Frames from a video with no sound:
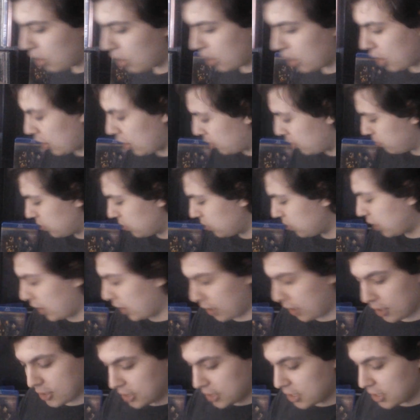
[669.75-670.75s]

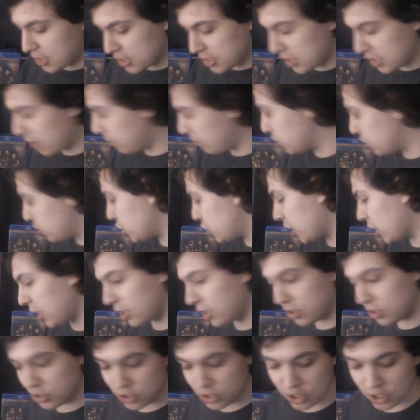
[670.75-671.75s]
Like I'd done the same with
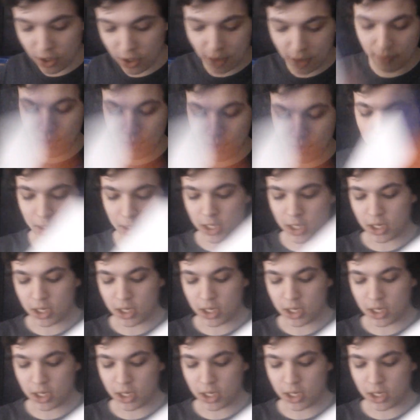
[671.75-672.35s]
Shaken and Stirred, I remember.